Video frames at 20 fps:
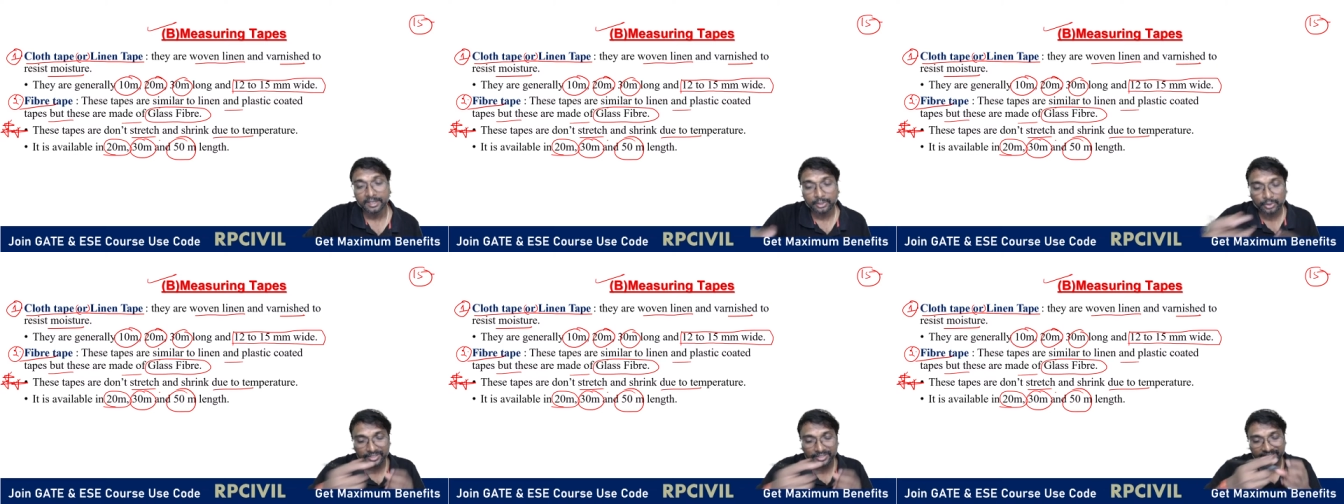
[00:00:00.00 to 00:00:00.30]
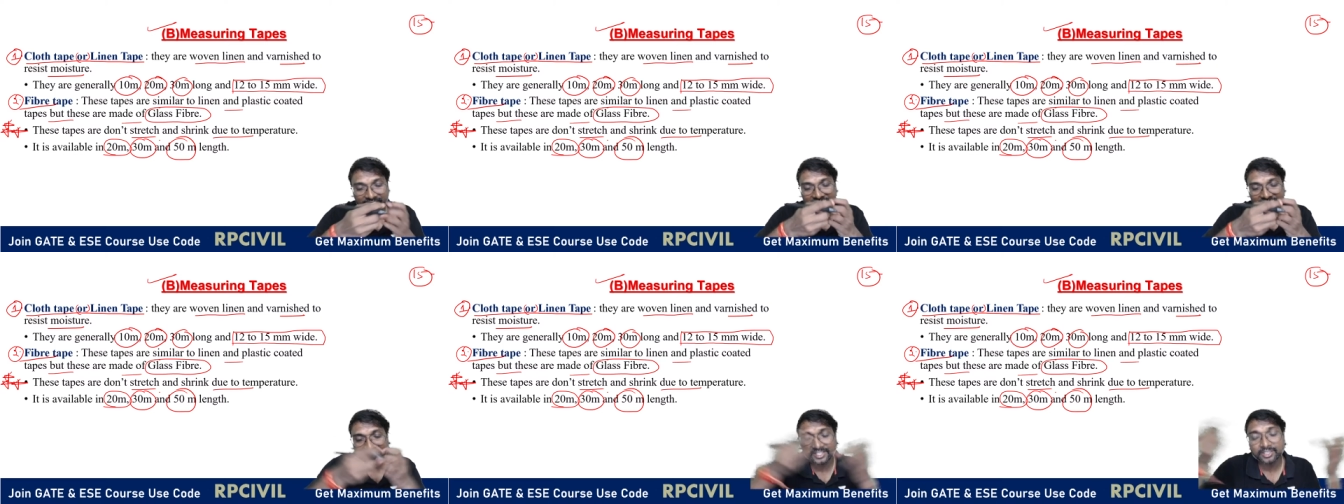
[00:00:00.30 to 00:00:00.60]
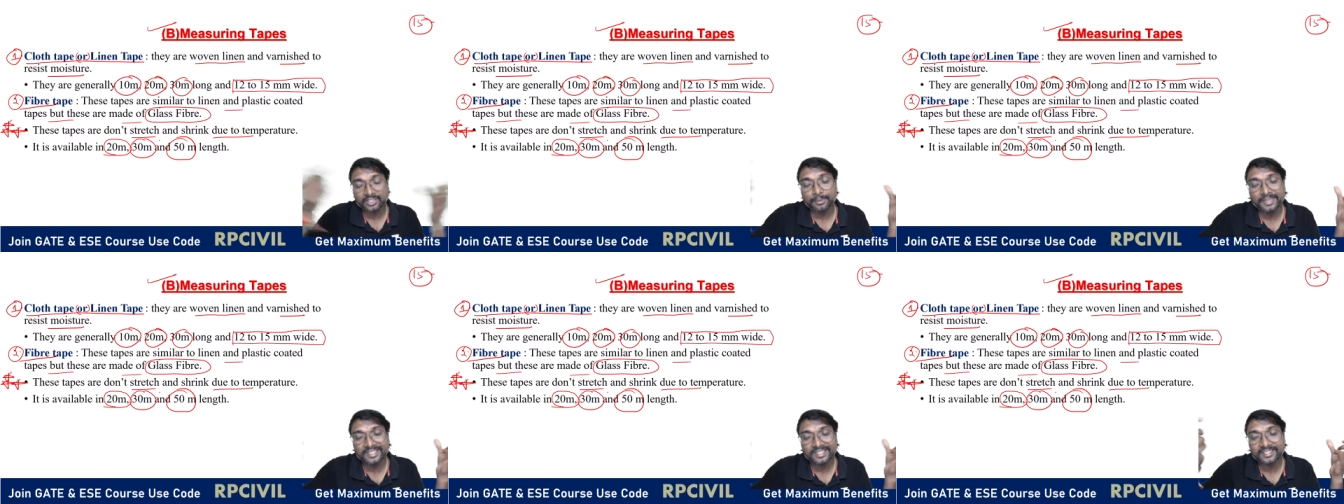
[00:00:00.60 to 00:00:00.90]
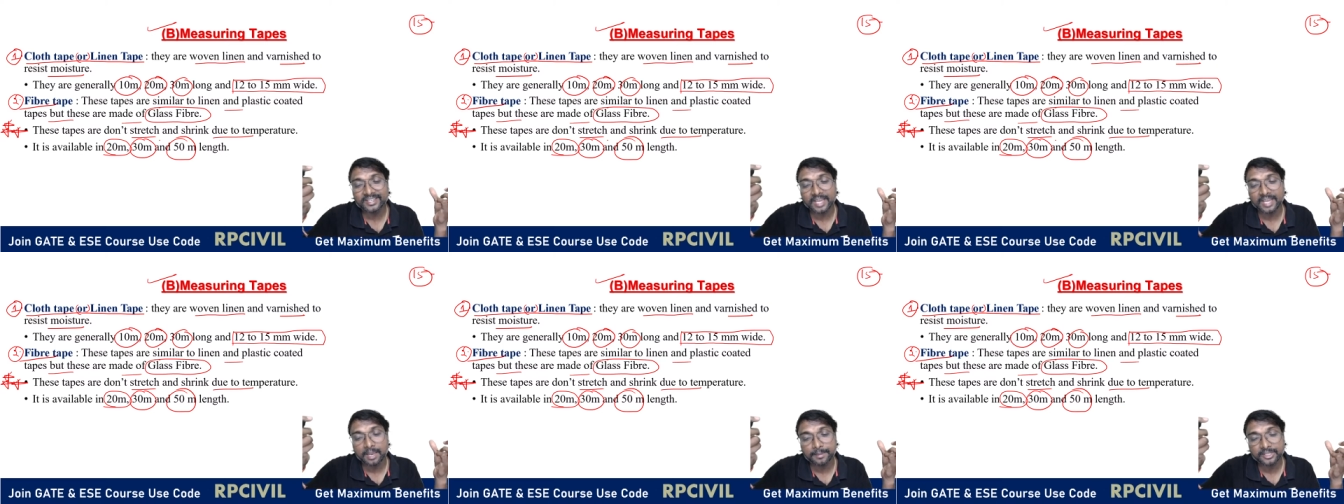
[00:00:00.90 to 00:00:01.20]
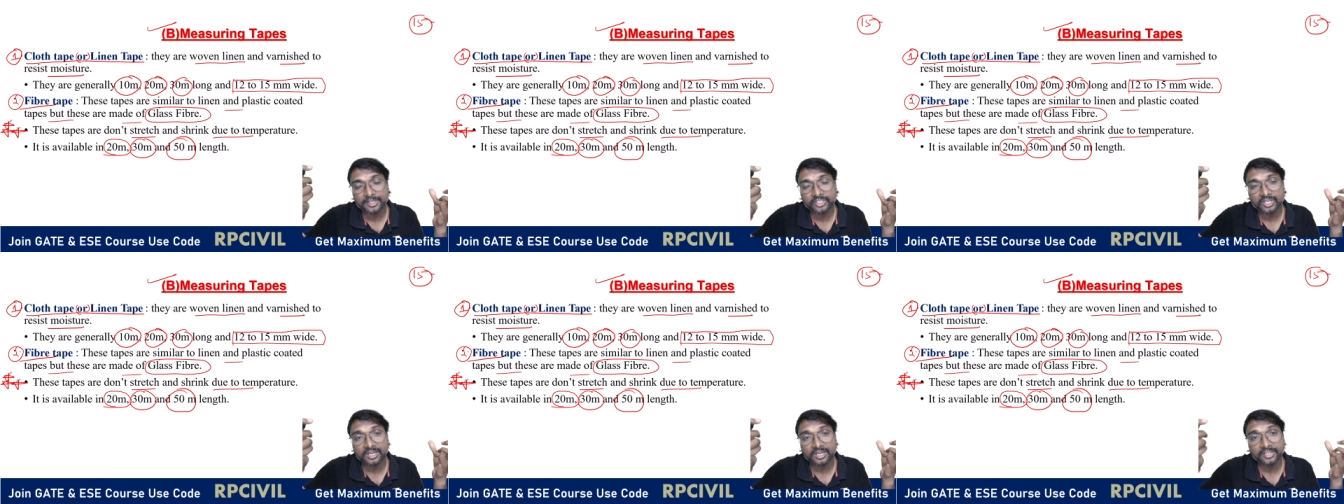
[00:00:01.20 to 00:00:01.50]
So stretch means
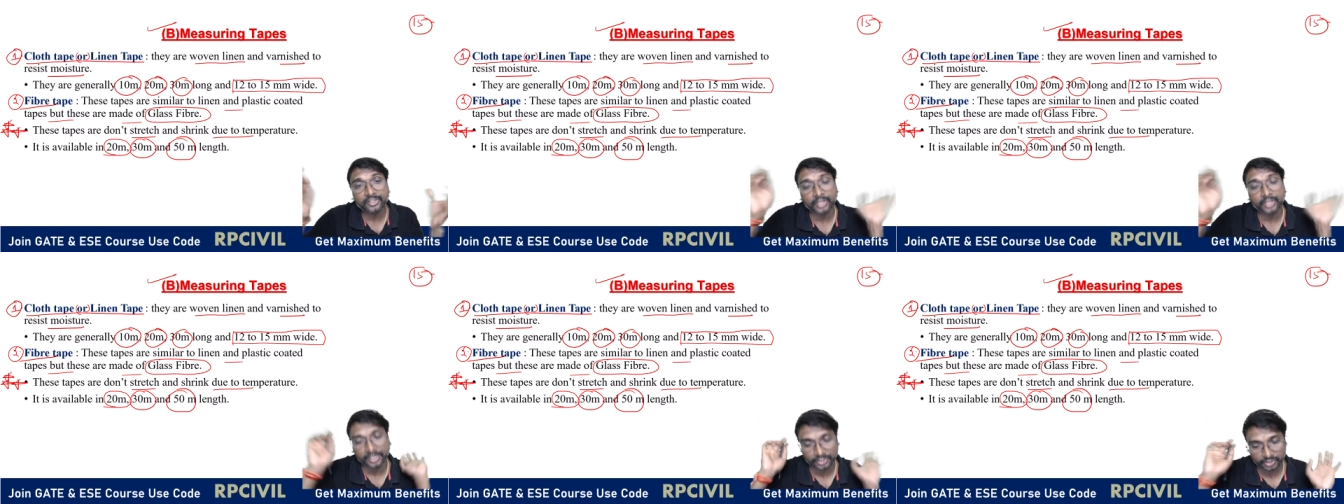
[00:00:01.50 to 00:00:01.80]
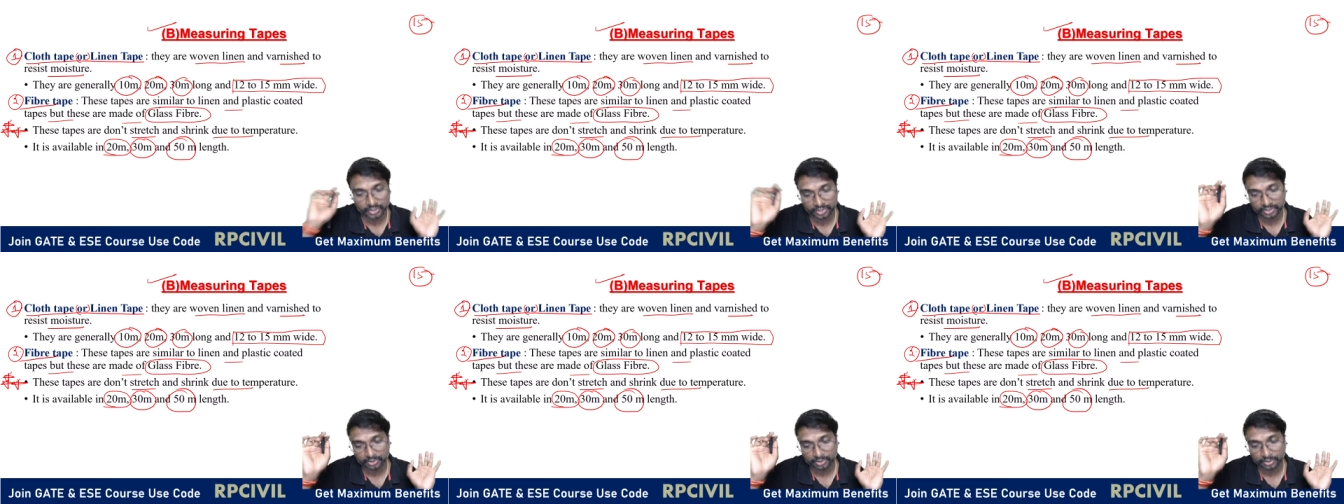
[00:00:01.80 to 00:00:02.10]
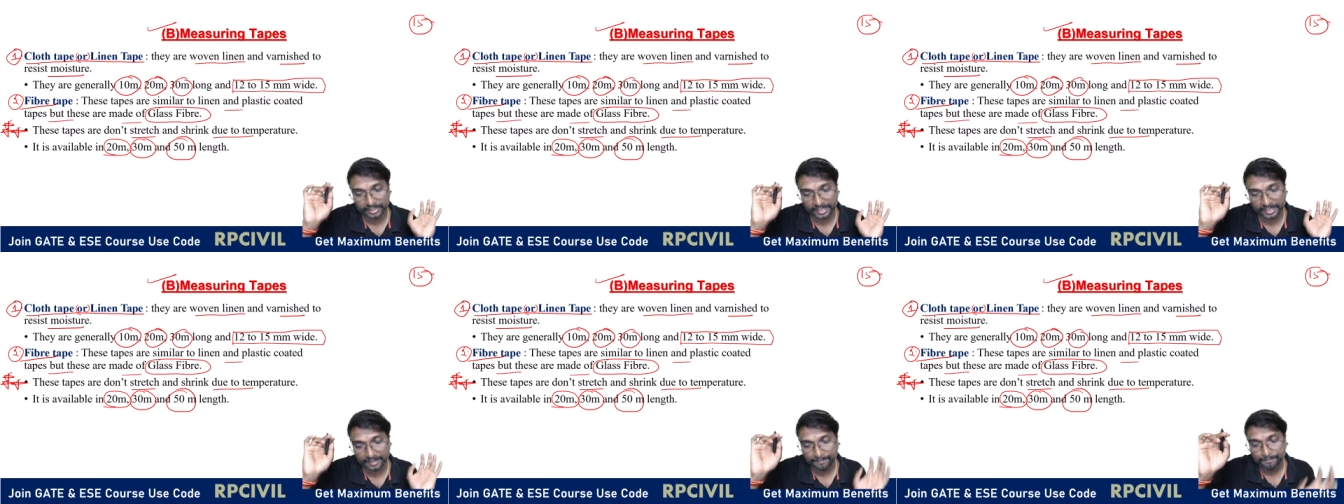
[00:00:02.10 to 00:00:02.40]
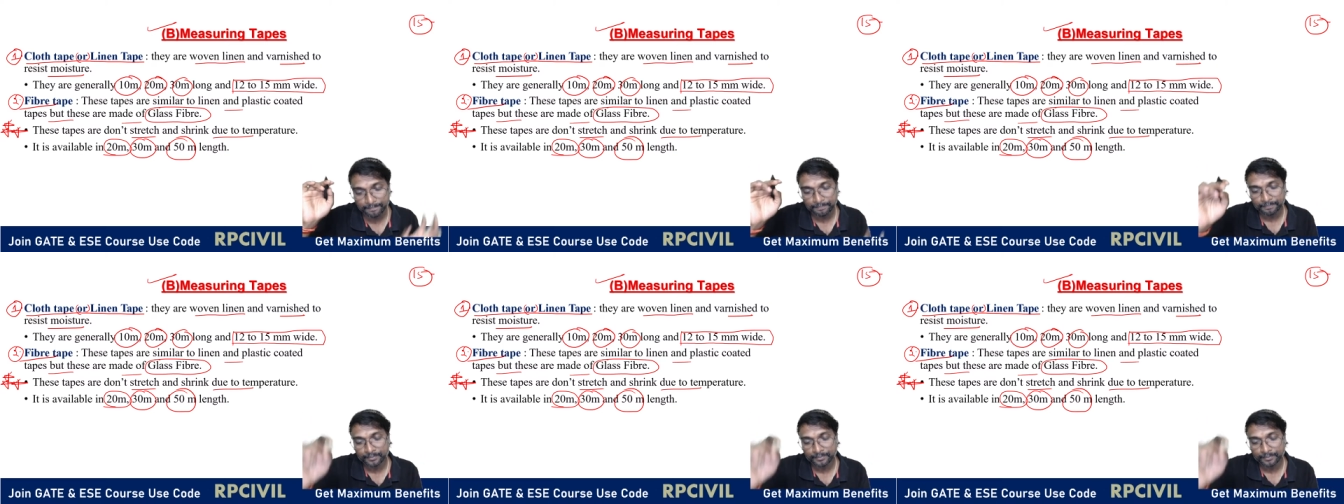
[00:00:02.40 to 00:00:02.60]
dimensional change, okay?